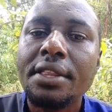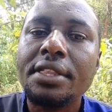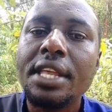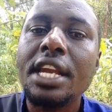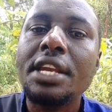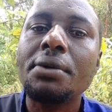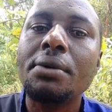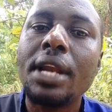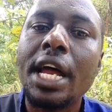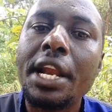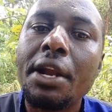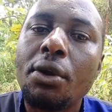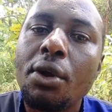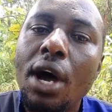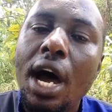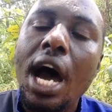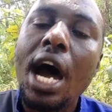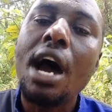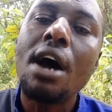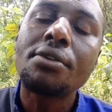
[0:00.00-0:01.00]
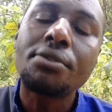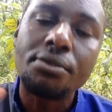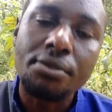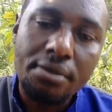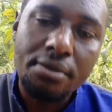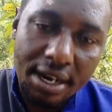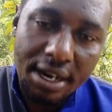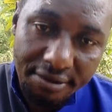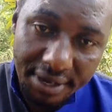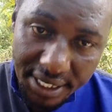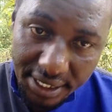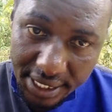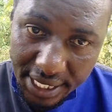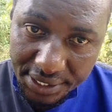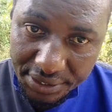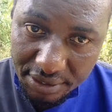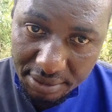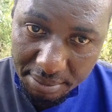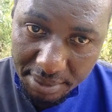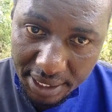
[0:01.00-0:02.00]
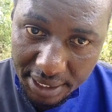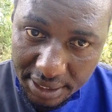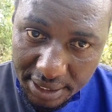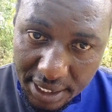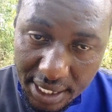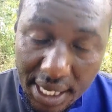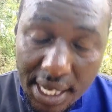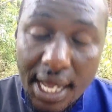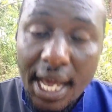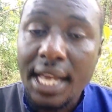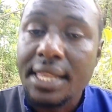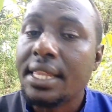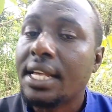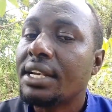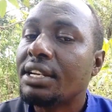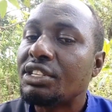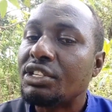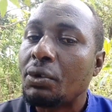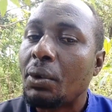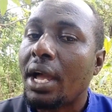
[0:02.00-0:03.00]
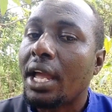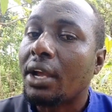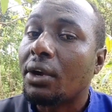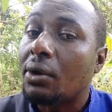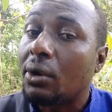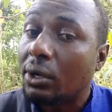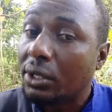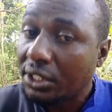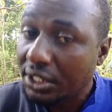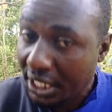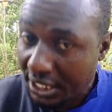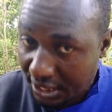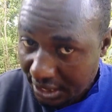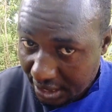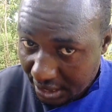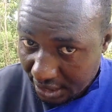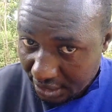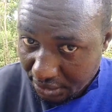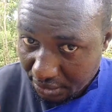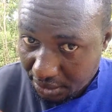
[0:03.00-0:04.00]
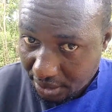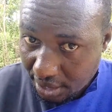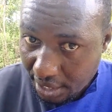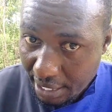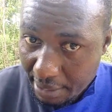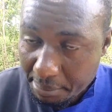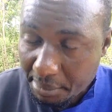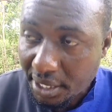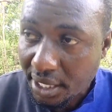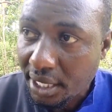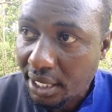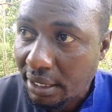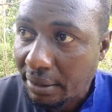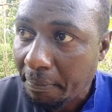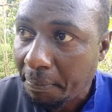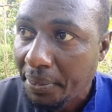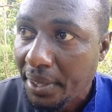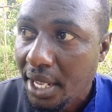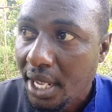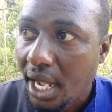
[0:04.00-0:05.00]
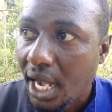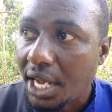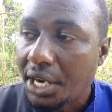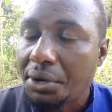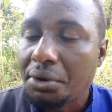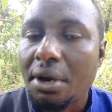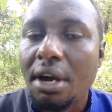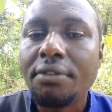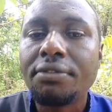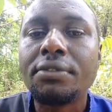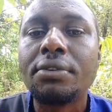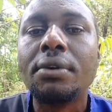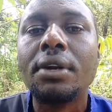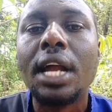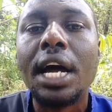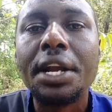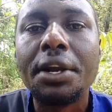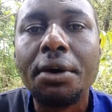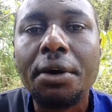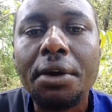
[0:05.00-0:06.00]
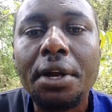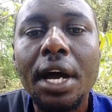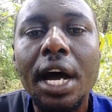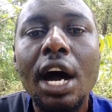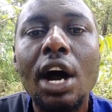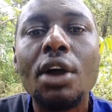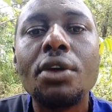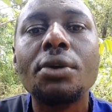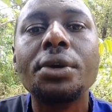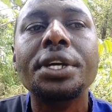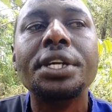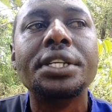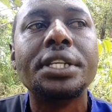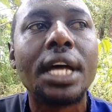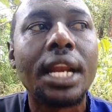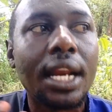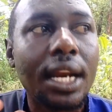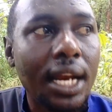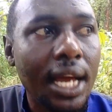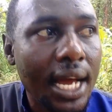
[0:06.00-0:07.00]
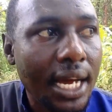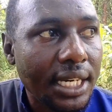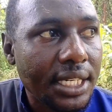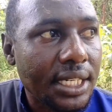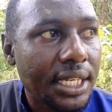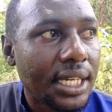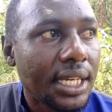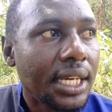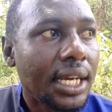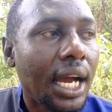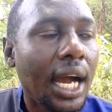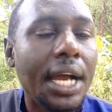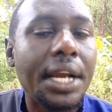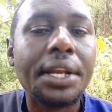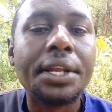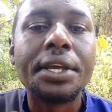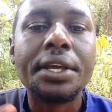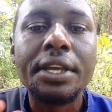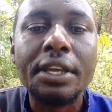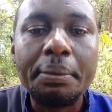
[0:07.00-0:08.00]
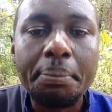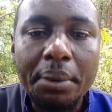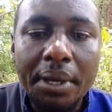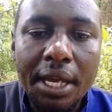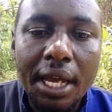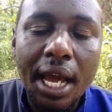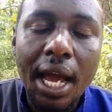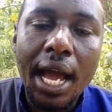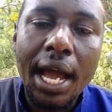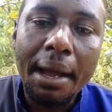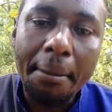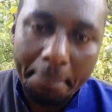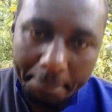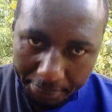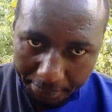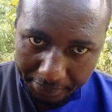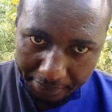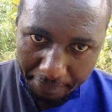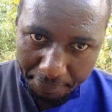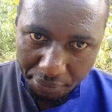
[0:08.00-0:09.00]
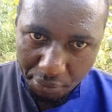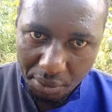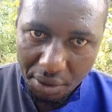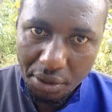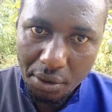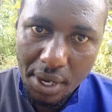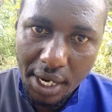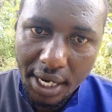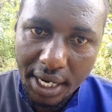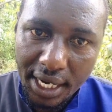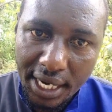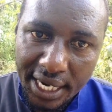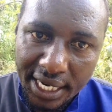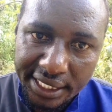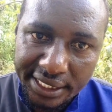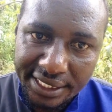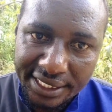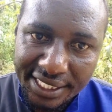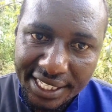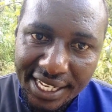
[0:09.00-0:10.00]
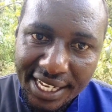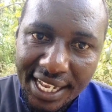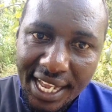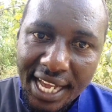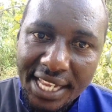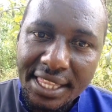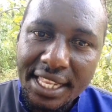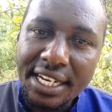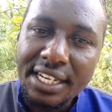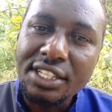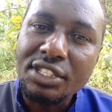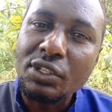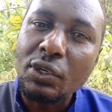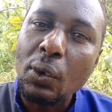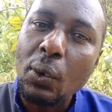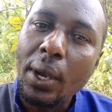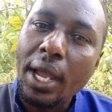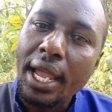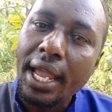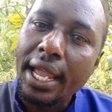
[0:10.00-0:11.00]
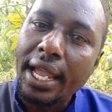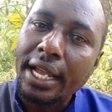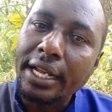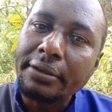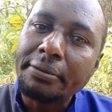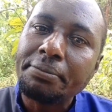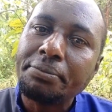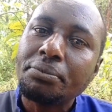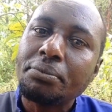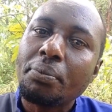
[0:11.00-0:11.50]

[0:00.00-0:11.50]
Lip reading: Then you learn on how to do advertisement, and that is why content creation comes in. And you have to learn on how you interact and keeping up with your clients, and that is where